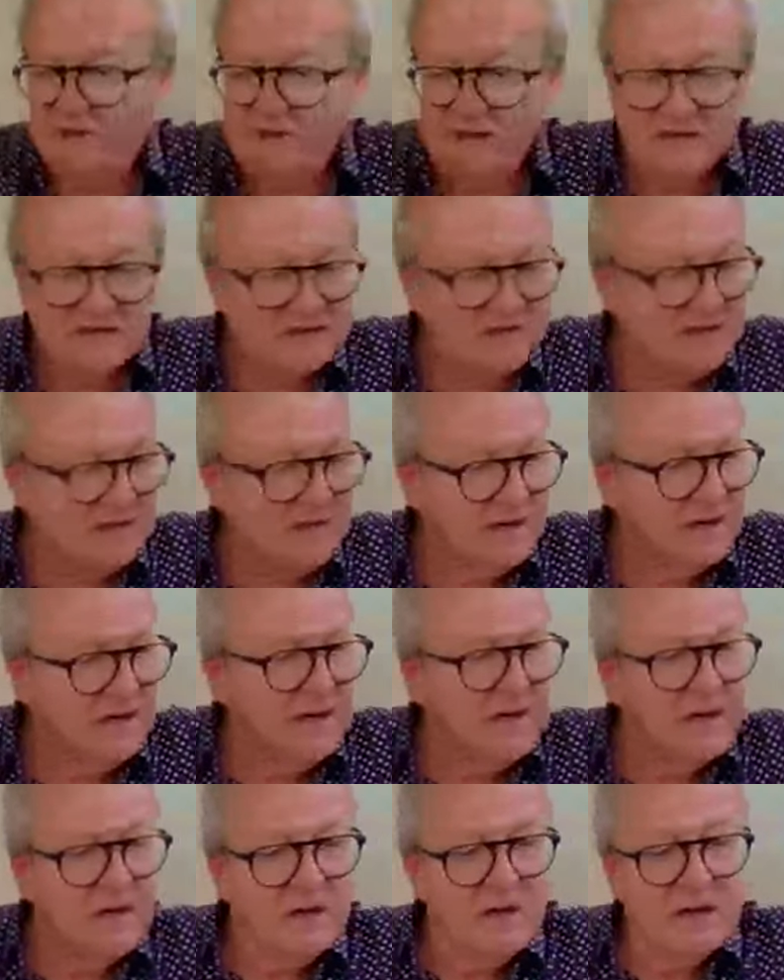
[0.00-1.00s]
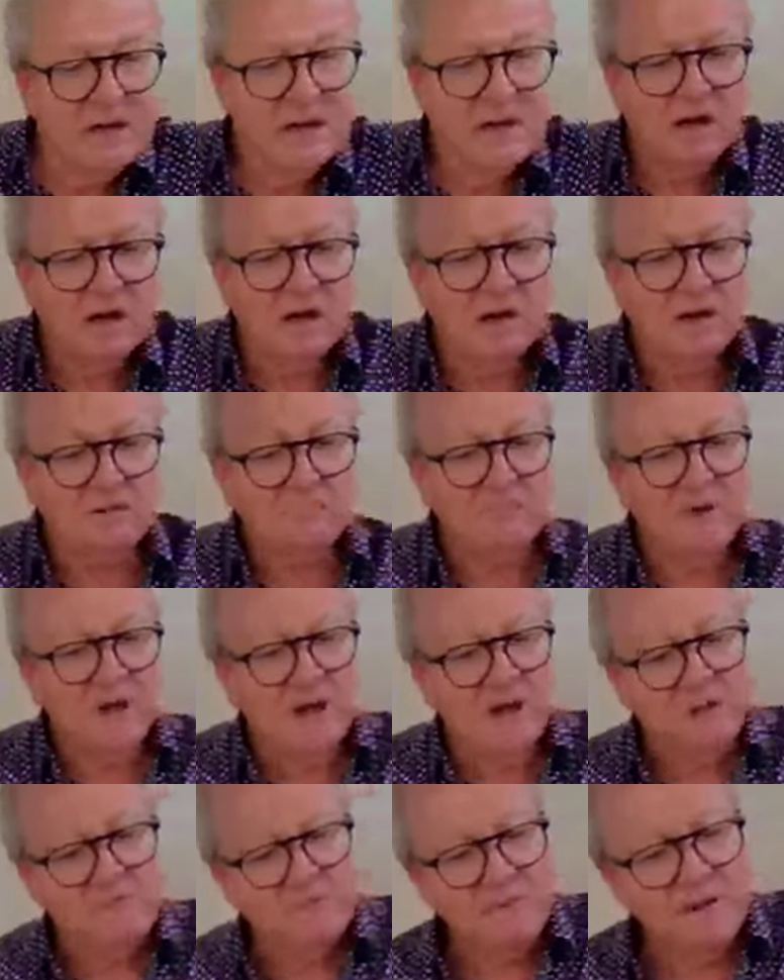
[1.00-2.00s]
fantastic.
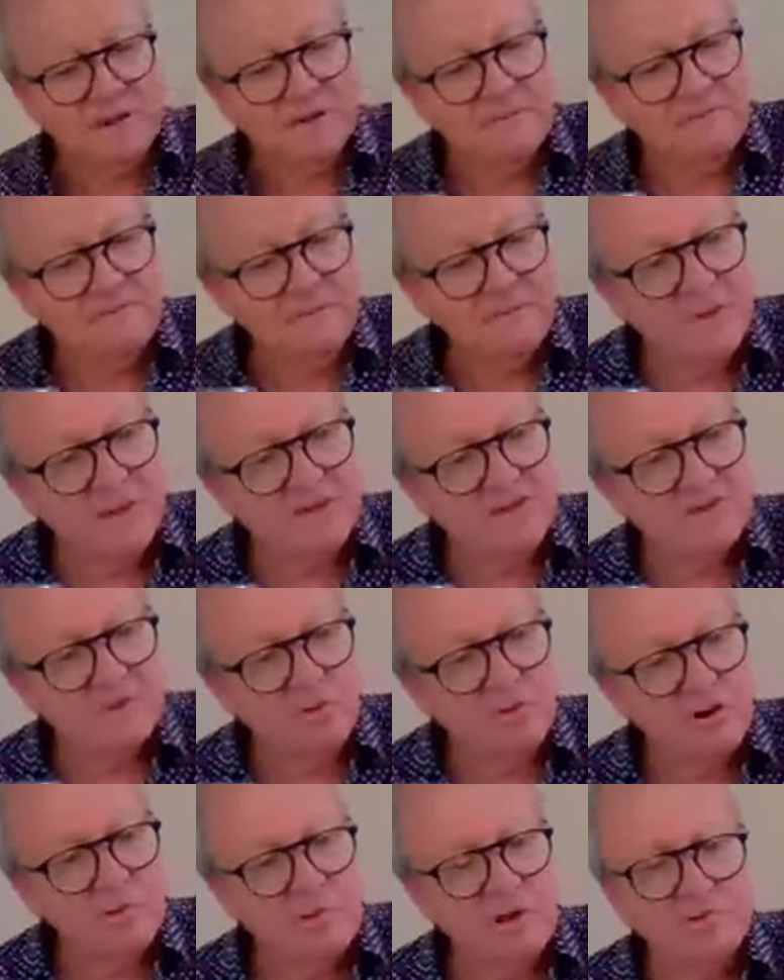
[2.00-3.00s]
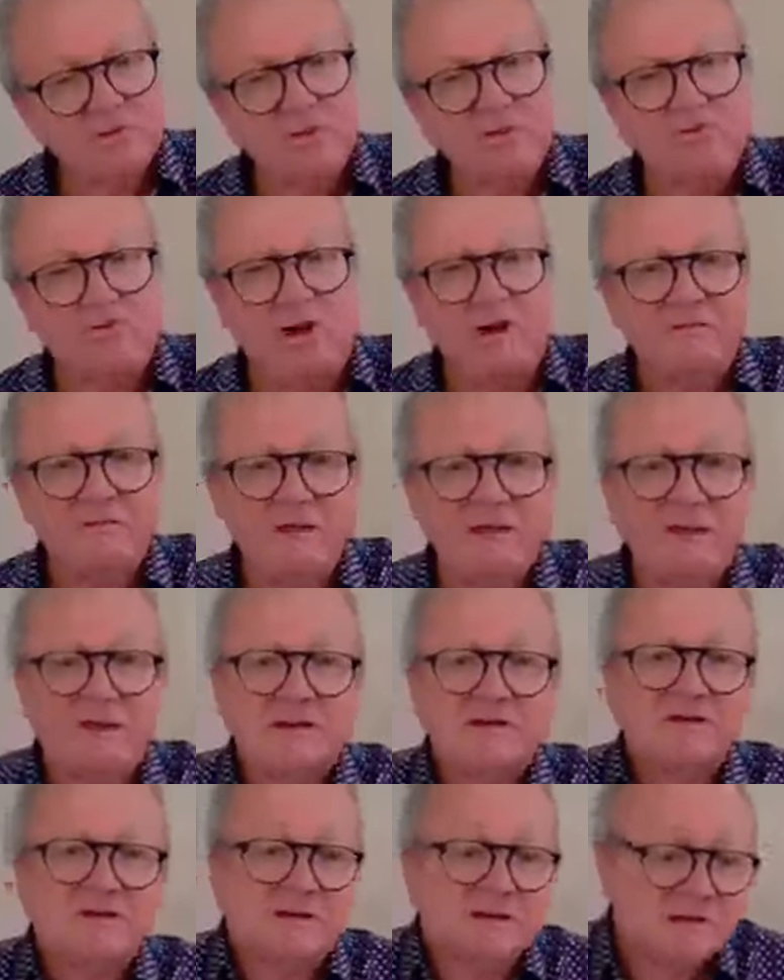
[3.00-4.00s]
But it's all about the
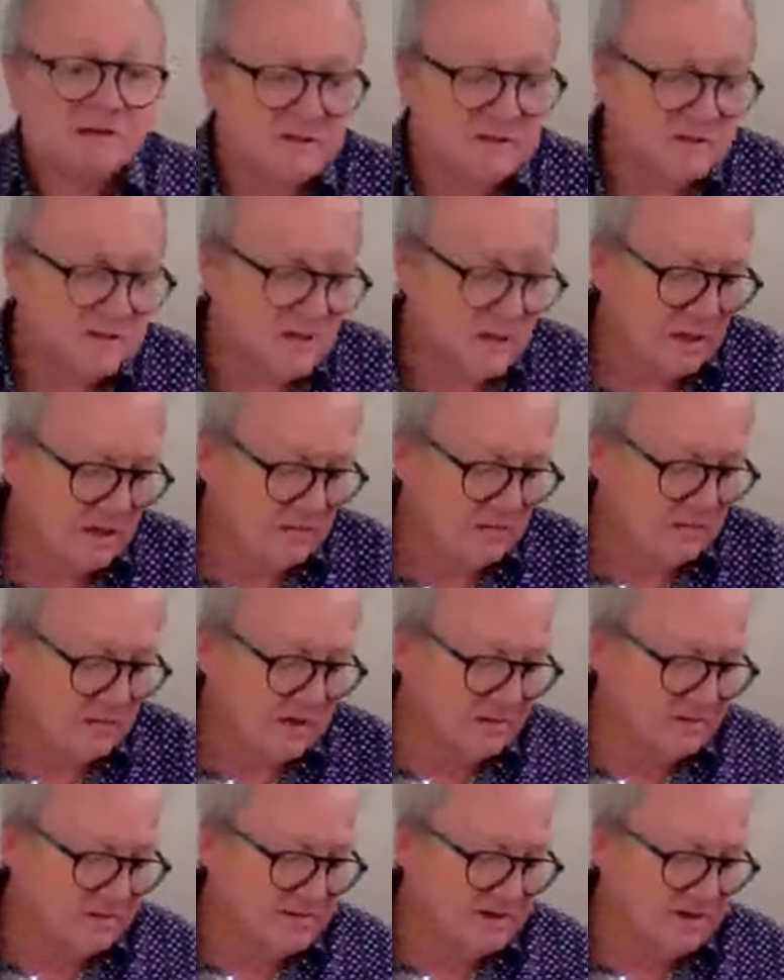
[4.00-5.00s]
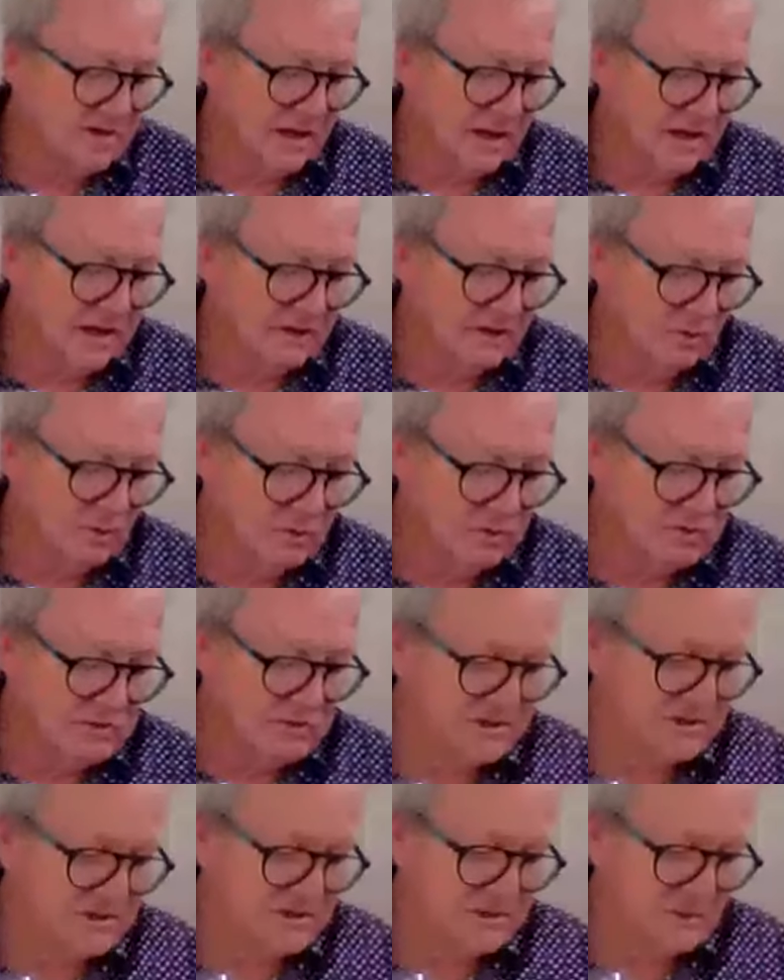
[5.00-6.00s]
traveling distance. Now, there is a guy
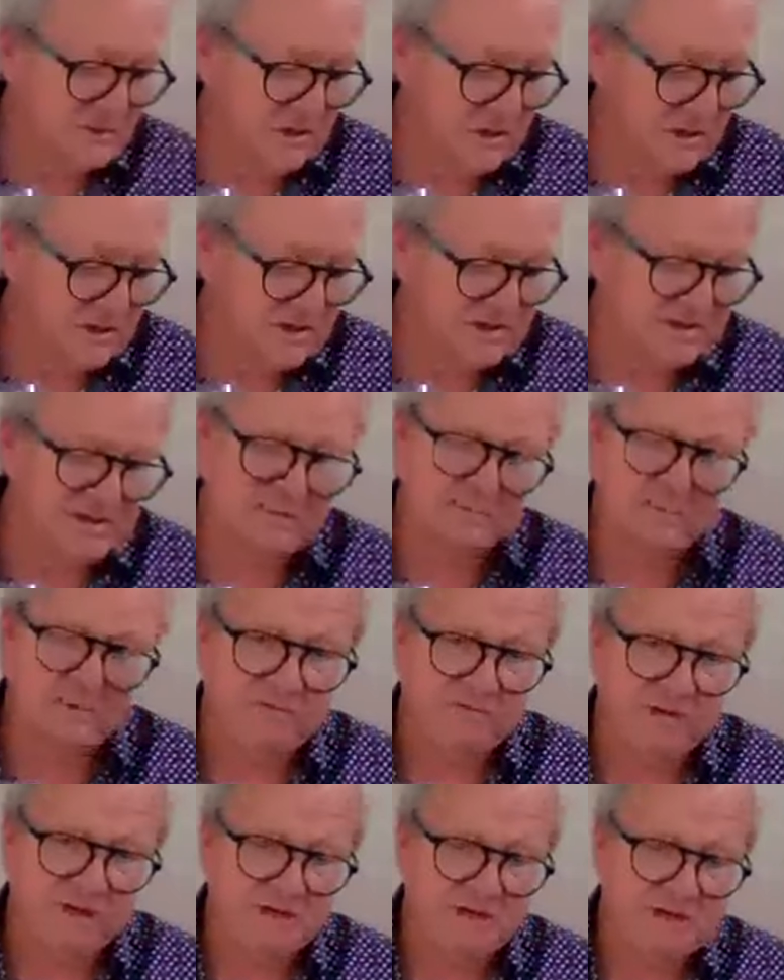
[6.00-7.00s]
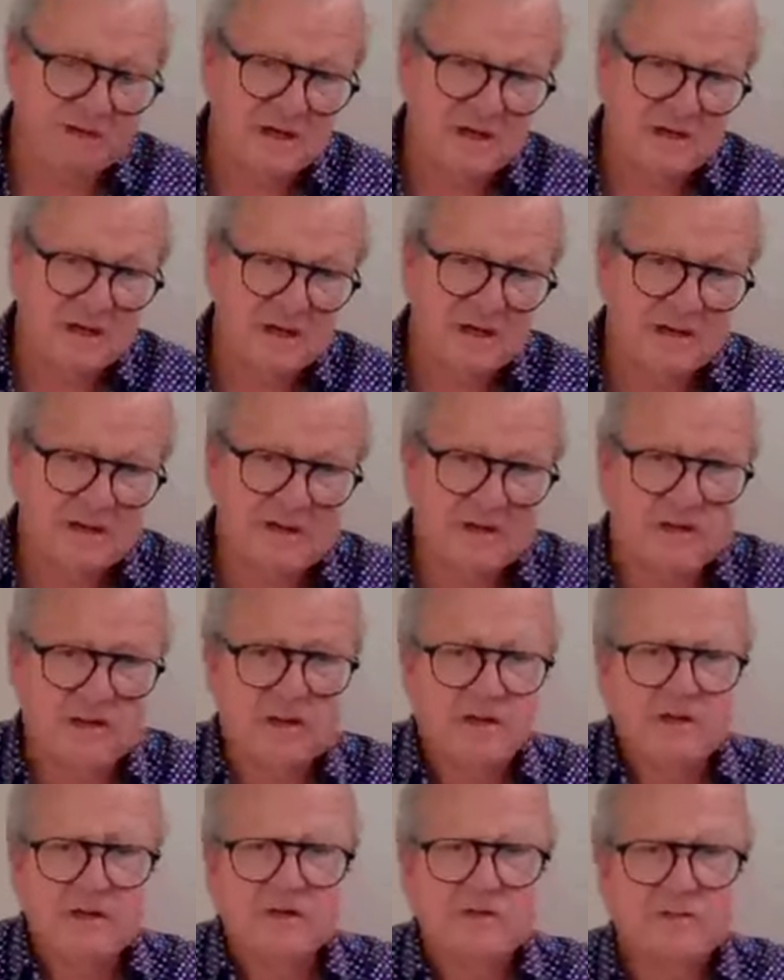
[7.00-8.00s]
called, he's a professor at
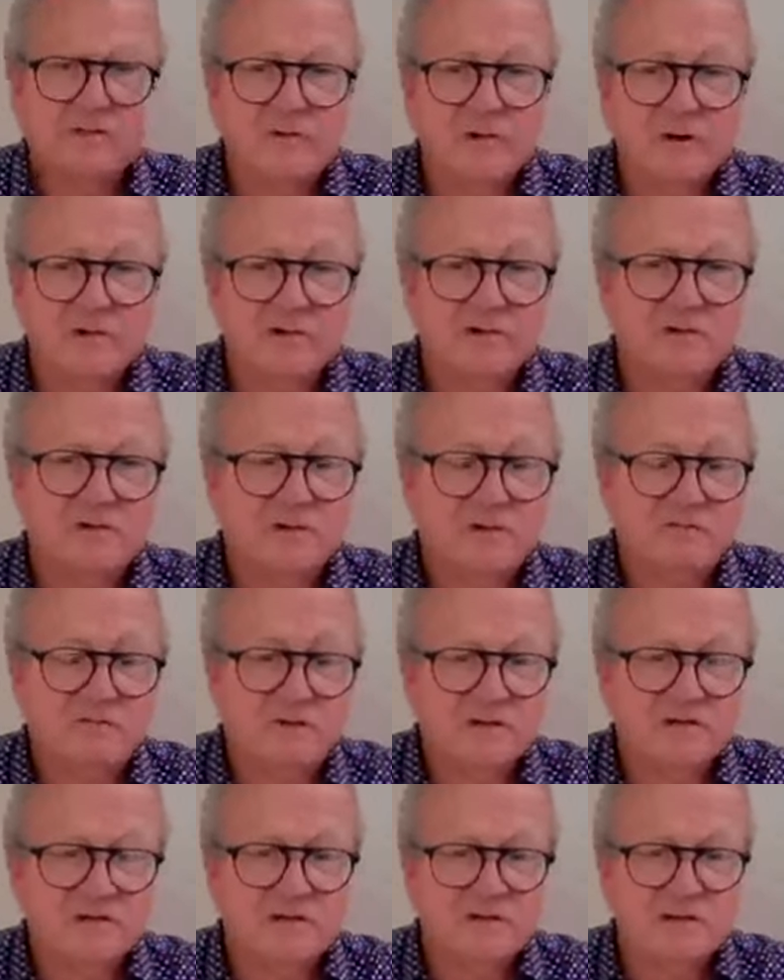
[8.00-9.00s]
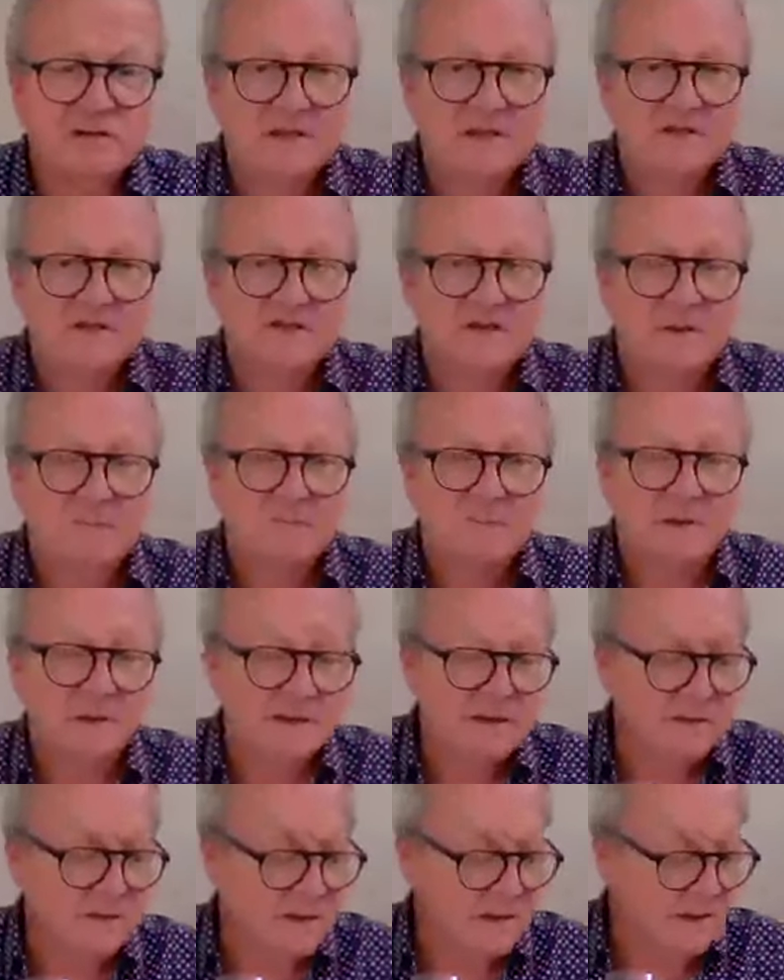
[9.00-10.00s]
the Reims University in
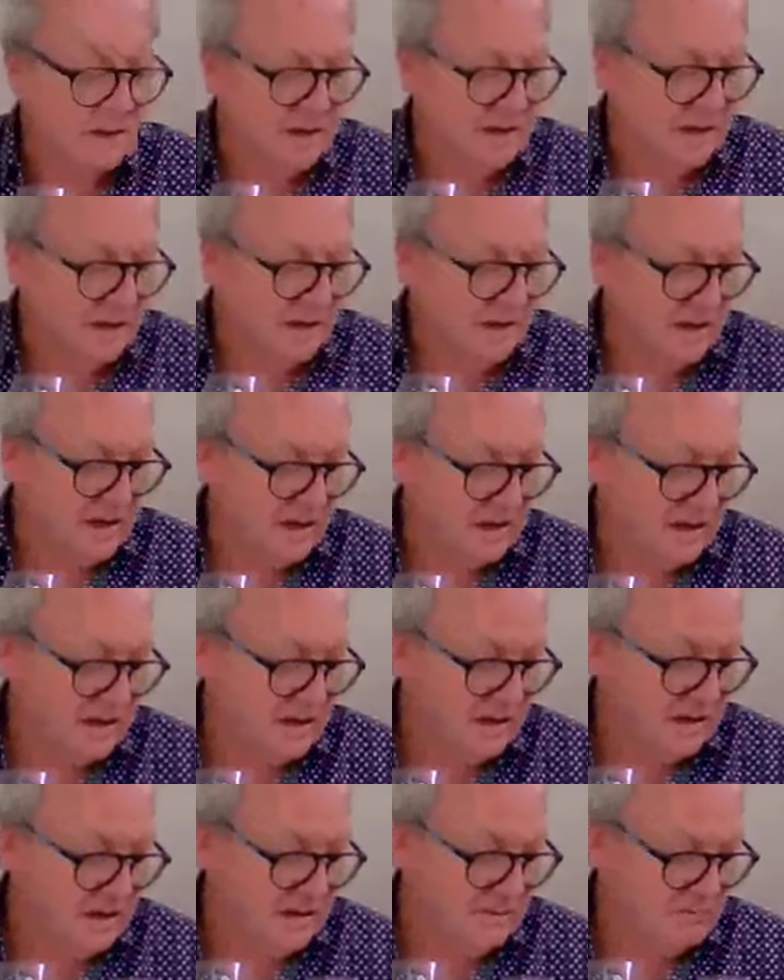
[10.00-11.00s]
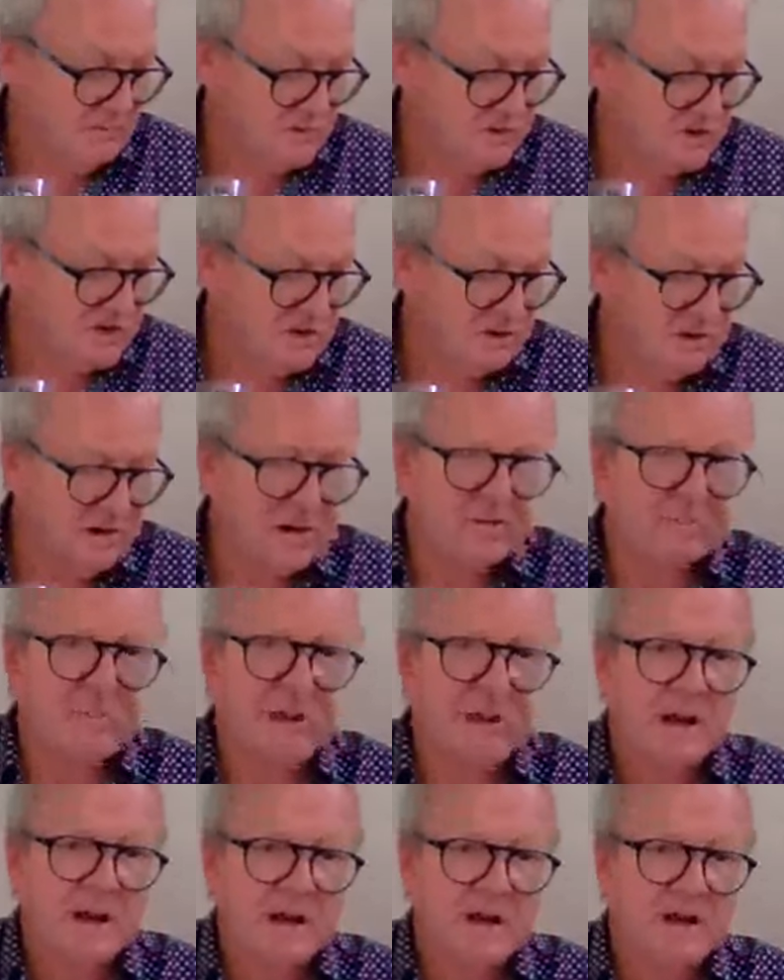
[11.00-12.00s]
Champagne,
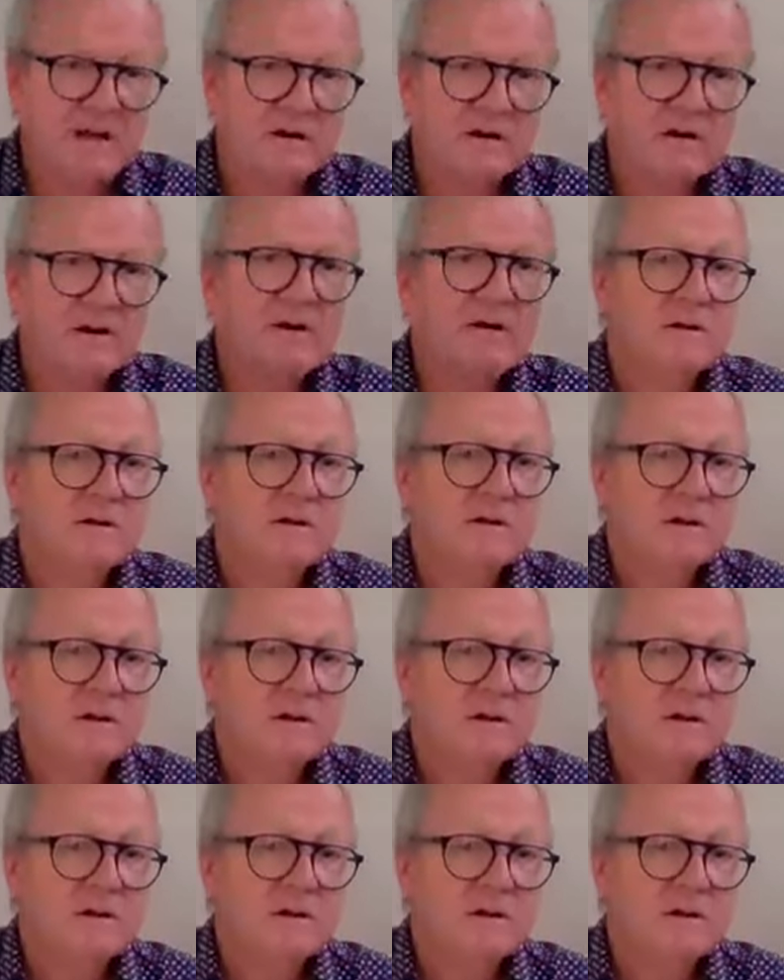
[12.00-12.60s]
Gerard Belair